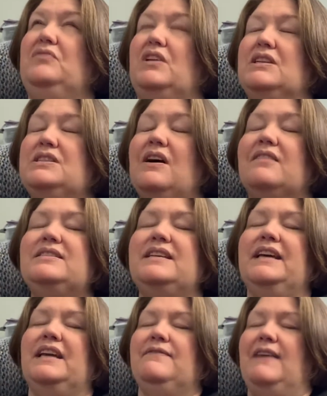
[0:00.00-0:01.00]
So I was
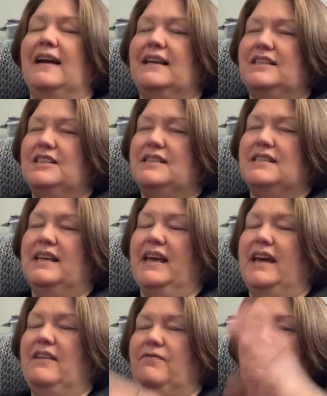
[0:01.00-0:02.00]
thinking if I could just
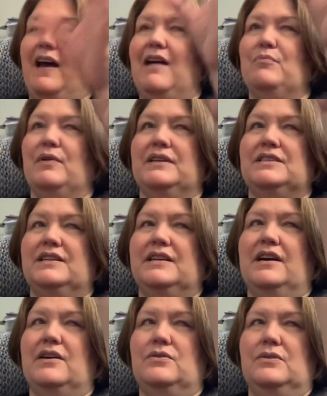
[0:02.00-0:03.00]
get fabric to
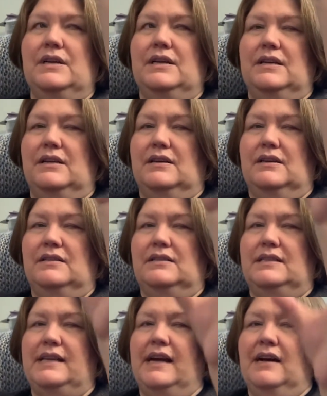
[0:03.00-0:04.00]
go
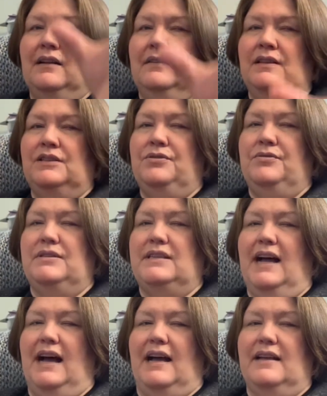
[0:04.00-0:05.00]
down the 2
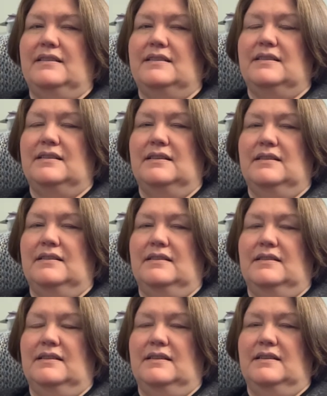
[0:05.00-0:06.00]
sides,
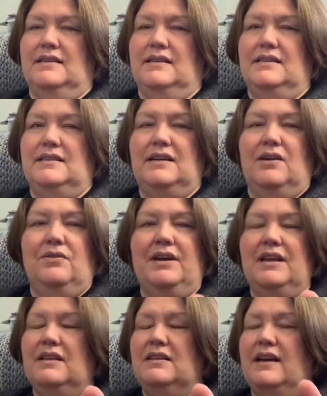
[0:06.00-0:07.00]
so
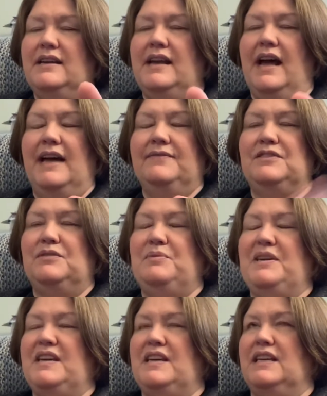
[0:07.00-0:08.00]
it doesn't have to
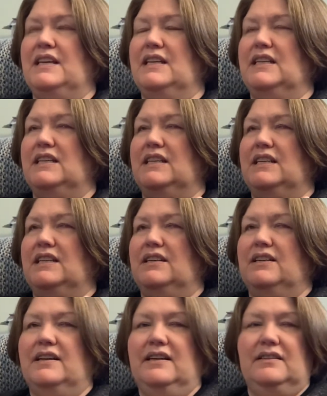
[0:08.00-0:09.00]
be,
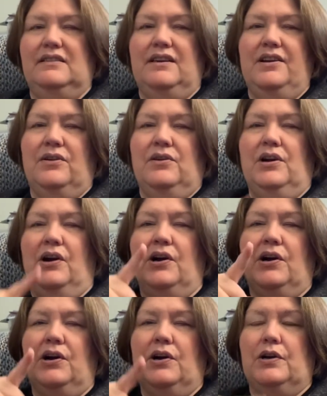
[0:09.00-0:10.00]

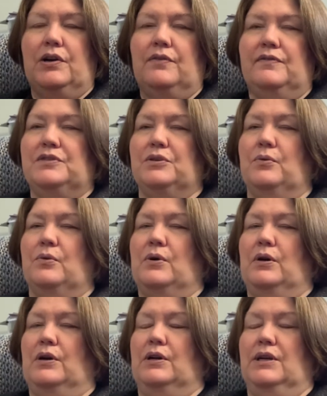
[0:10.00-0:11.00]
curved or,